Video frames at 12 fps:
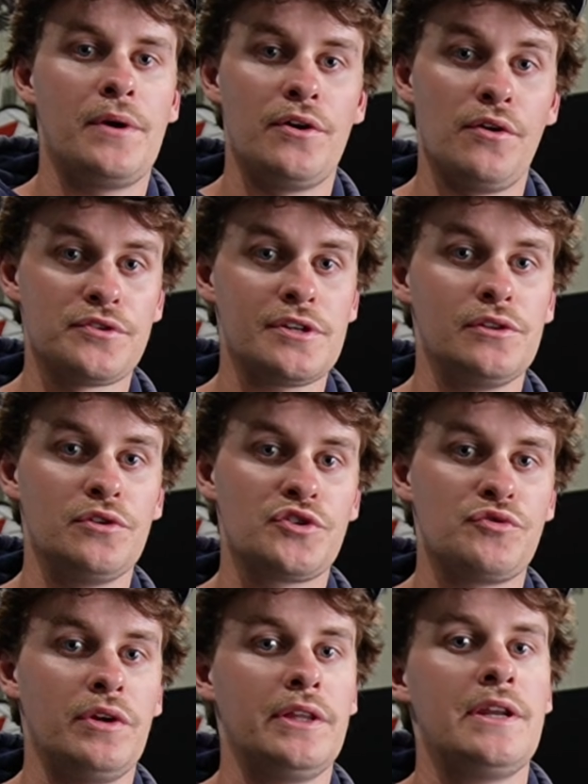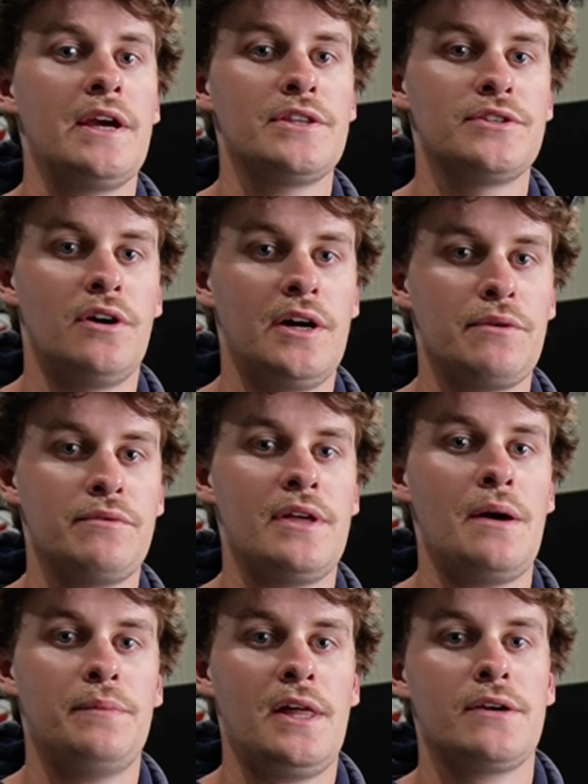but it also looks really neat and tidy with
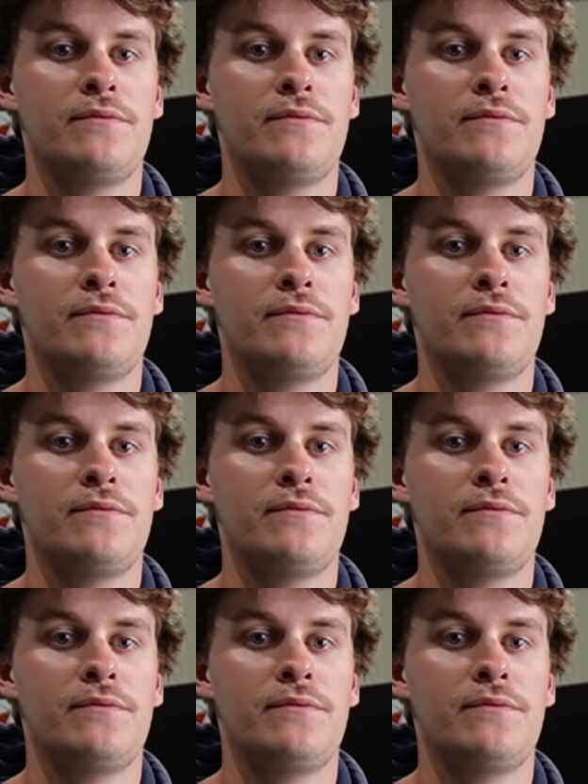that black